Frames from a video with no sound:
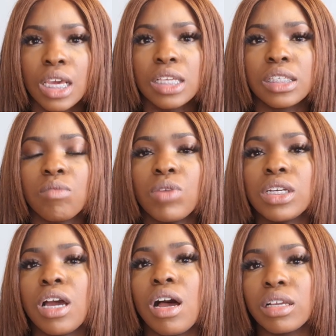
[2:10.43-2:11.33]

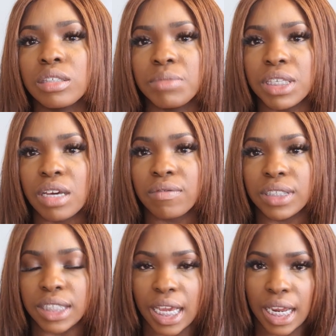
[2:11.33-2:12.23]
Someone asked me the other
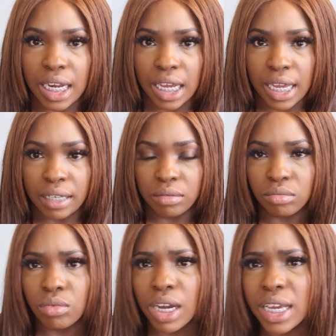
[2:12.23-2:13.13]
day,
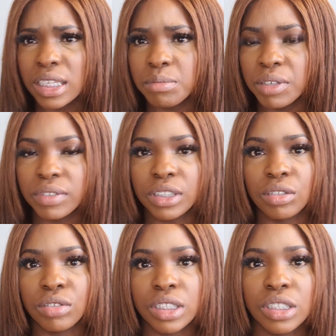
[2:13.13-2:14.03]
like, why is my
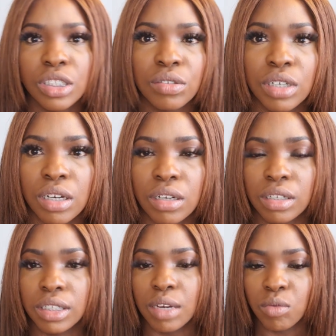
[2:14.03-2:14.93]
video looking so
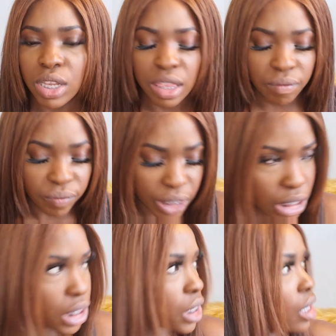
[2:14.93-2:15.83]
dark? Like, what the f
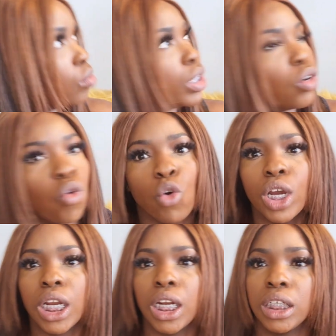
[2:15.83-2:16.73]
is going
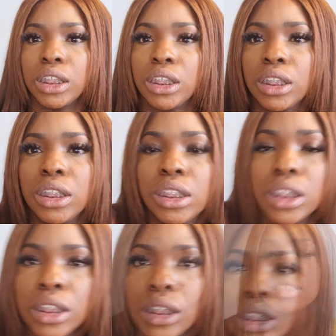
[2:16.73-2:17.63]
on?
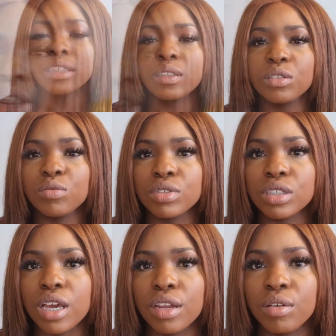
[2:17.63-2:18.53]
Guys, I don't know what's
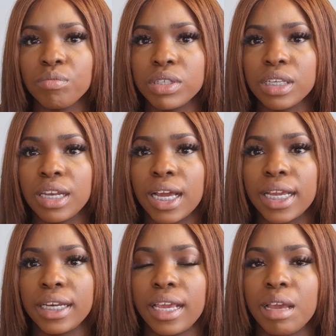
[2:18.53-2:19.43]
going on with the
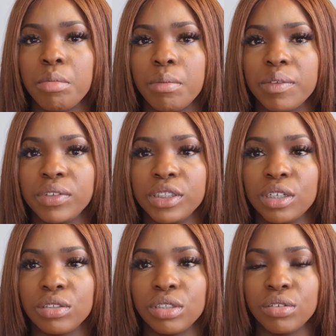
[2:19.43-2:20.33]
lighting here, but my
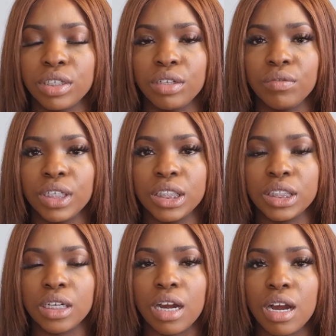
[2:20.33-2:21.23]
video is looking really
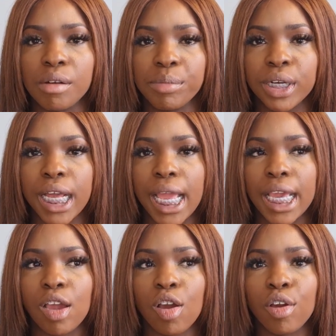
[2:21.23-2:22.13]
dark, but
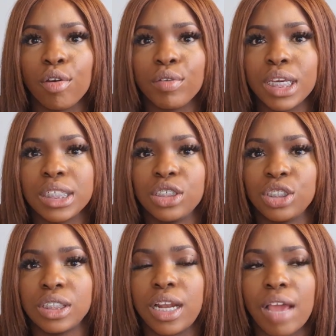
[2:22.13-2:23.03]
hey ho, that's
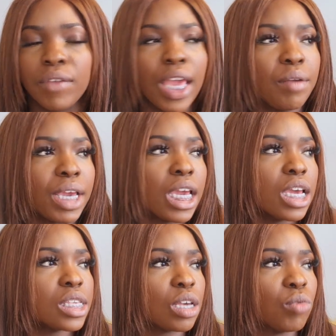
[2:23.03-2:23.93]
just life. Anyway,
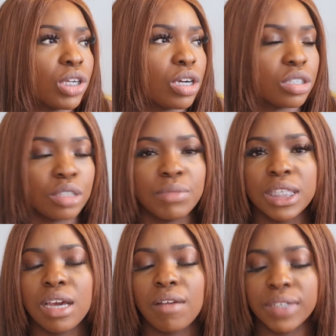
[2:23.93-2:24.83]
someone asked me
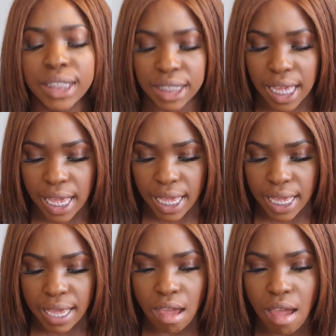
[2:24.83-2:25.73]
the other day